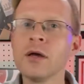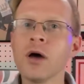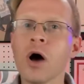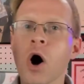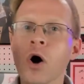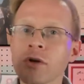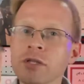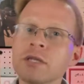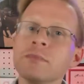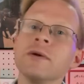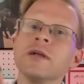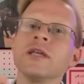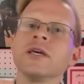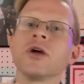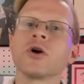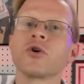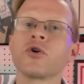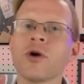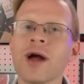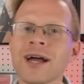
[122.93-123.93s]
Ultimately,
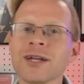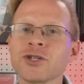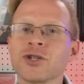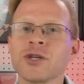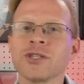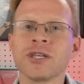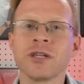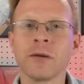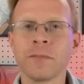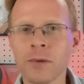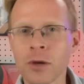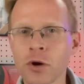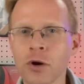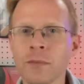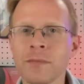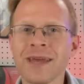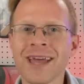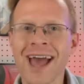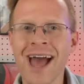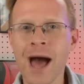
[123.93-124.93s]
a crash doesn't appear
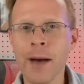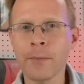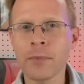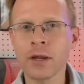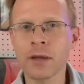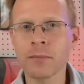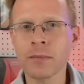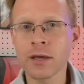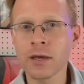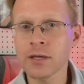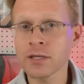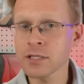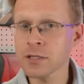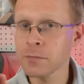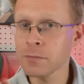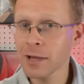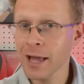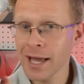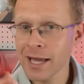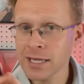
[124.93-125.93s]
to be happening because
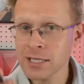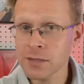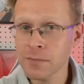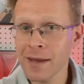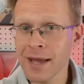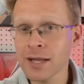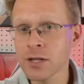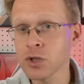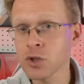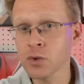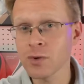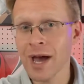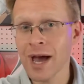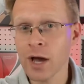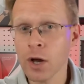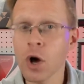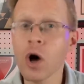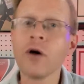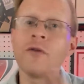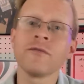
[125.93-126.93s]
supply and demand do
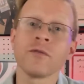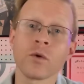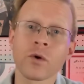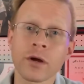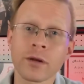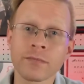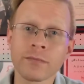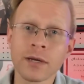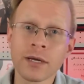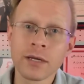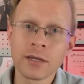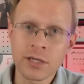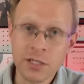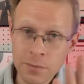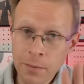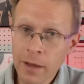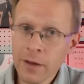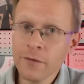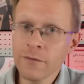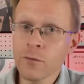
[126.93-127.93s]
not call for it.
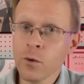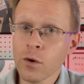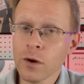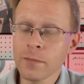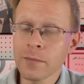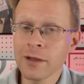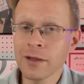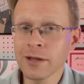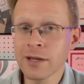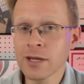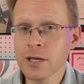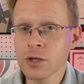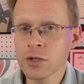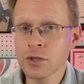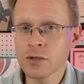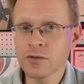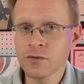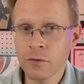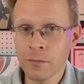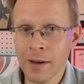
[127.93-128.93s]
Despite affordability
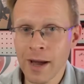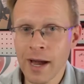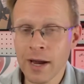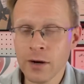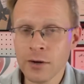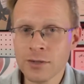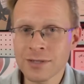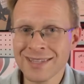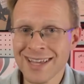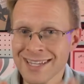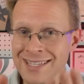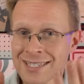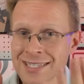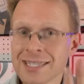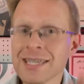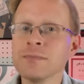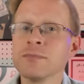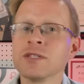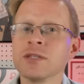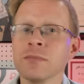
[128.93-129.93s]
issues for buyers, that
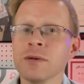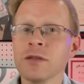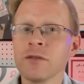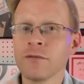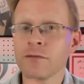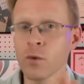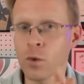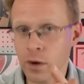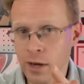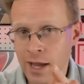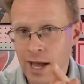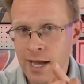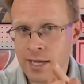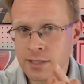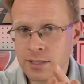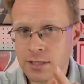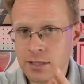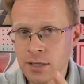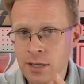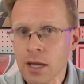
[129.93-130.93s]
seems to be the
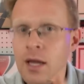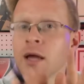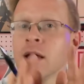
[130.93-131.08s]
forecast.